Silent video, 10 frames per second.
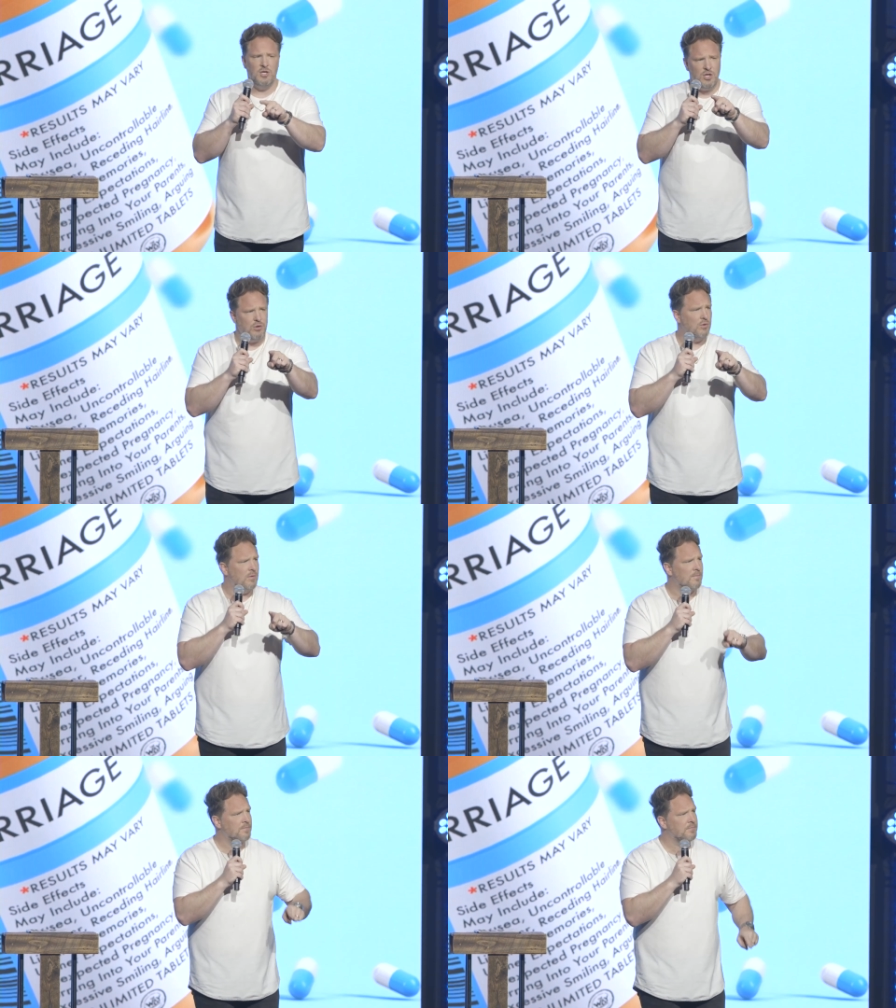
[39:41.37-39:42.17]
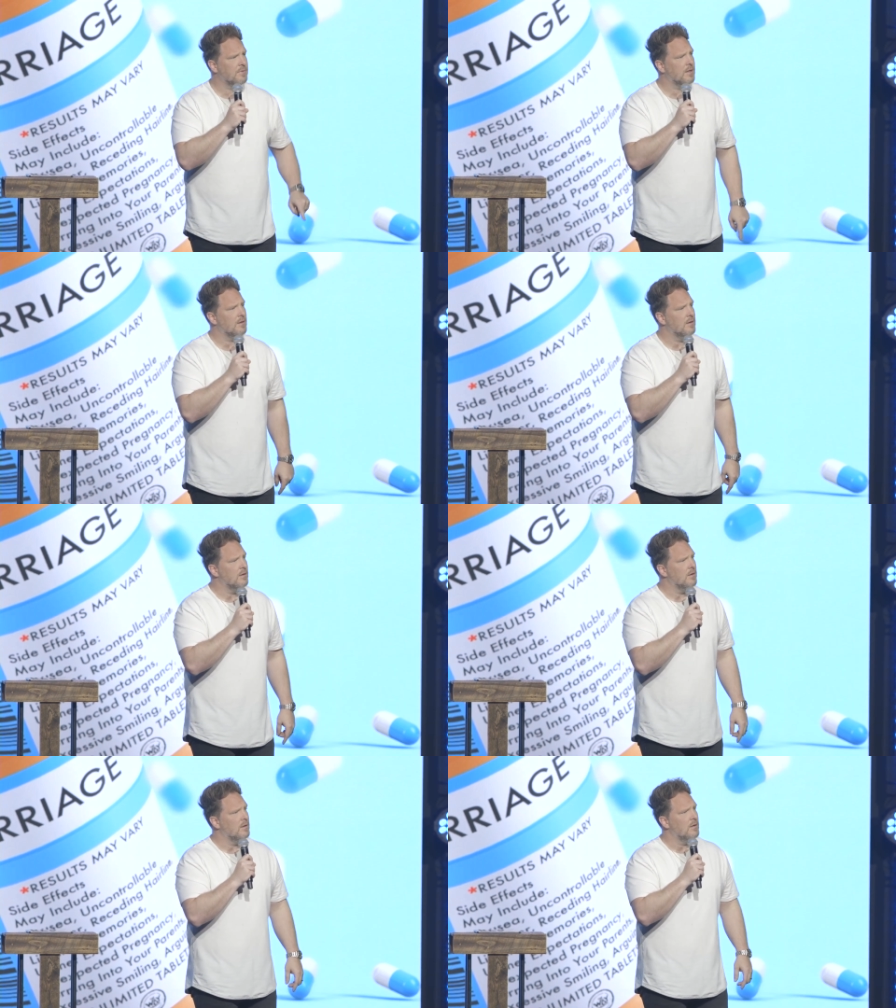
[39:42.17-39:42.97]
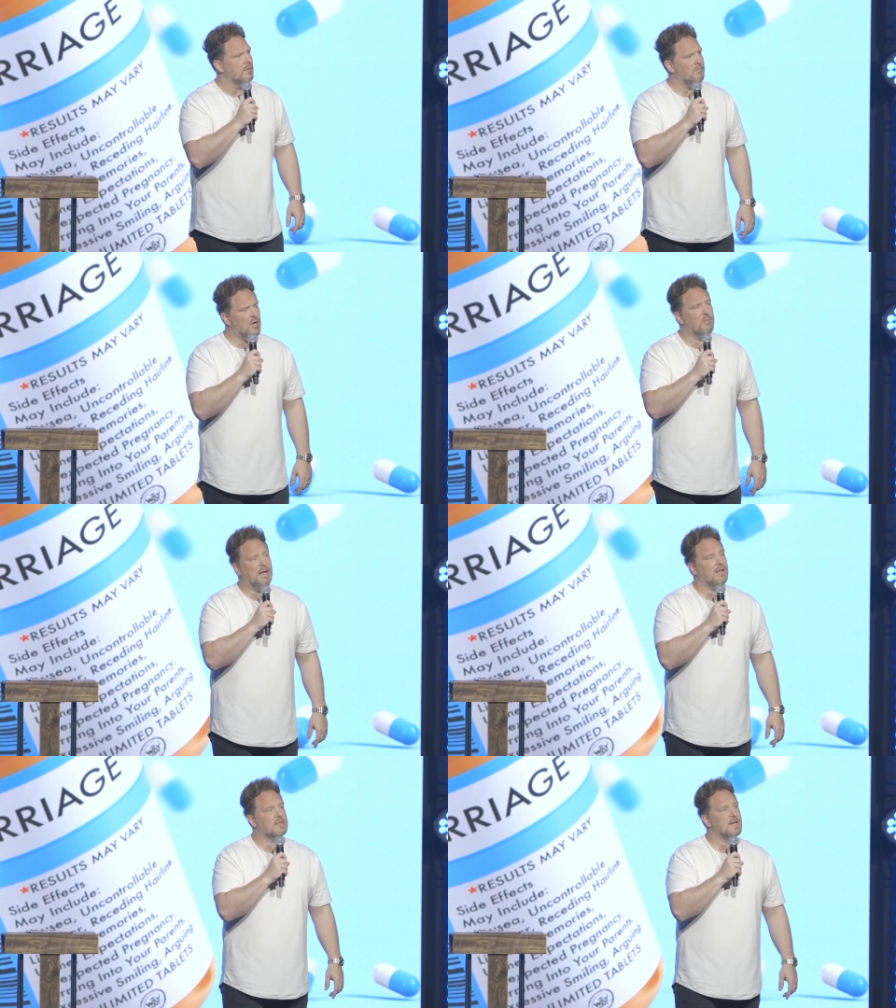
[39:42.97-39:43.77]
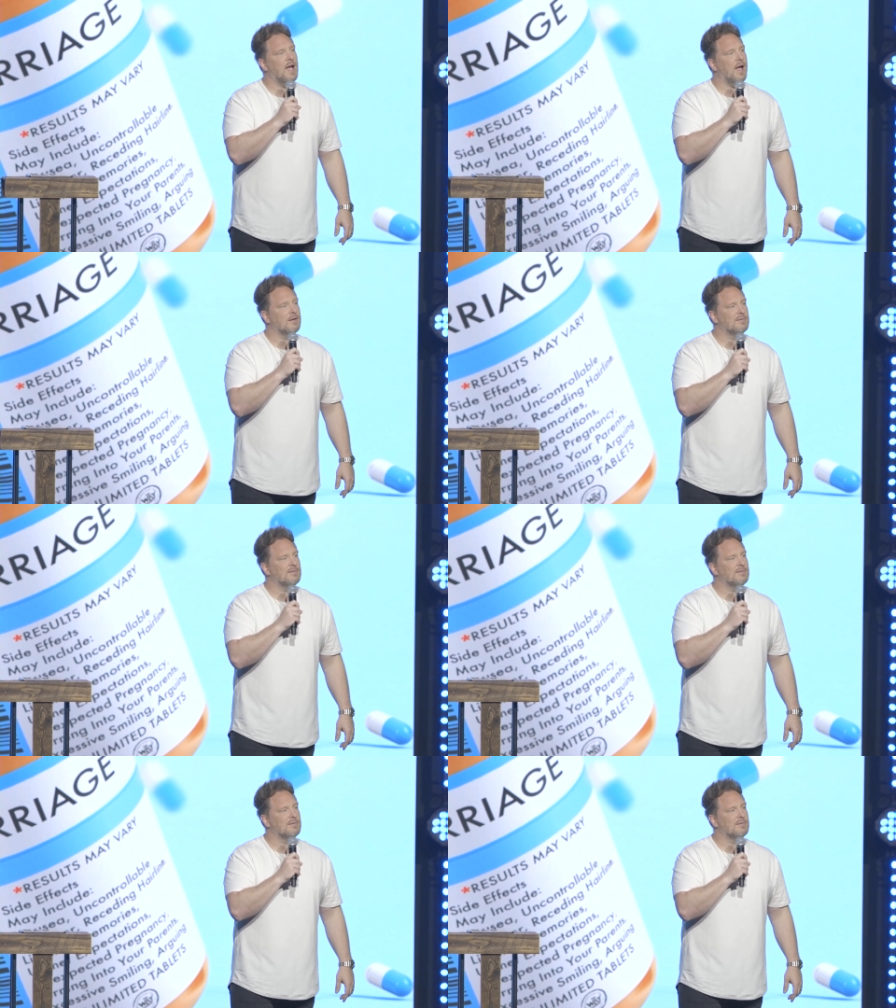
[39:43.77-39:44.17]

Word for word: you be obedient to God.